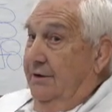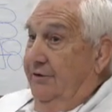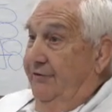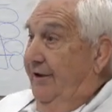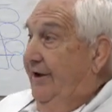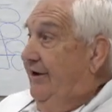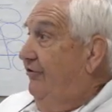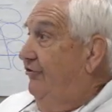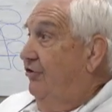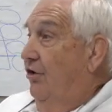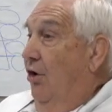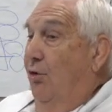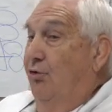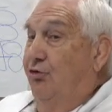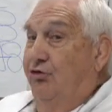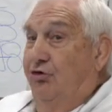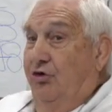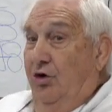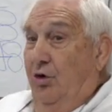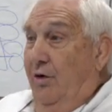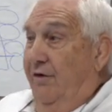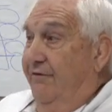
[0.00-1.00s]
They just
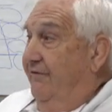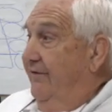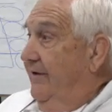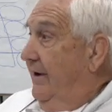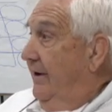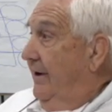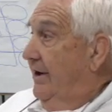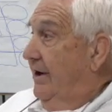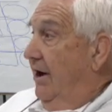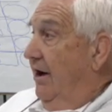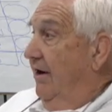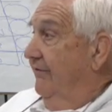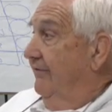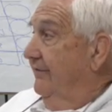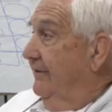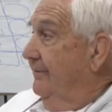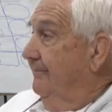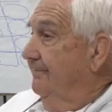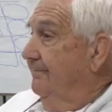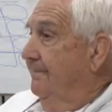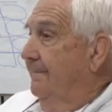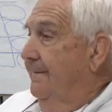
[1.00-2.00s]
don't do it very
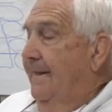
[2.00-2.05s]
often.